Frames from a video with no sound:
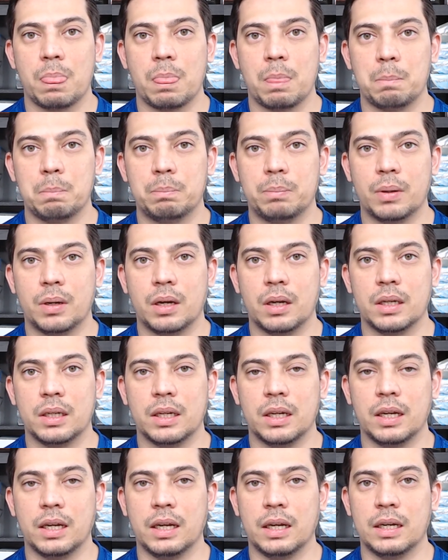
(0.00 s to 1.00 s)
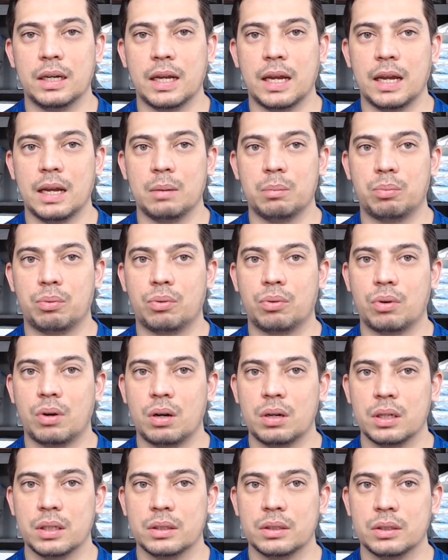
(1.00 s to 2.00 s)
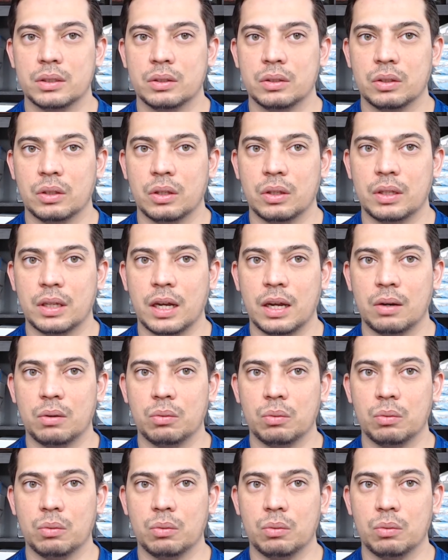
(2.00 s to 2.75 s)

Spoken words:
But in a product that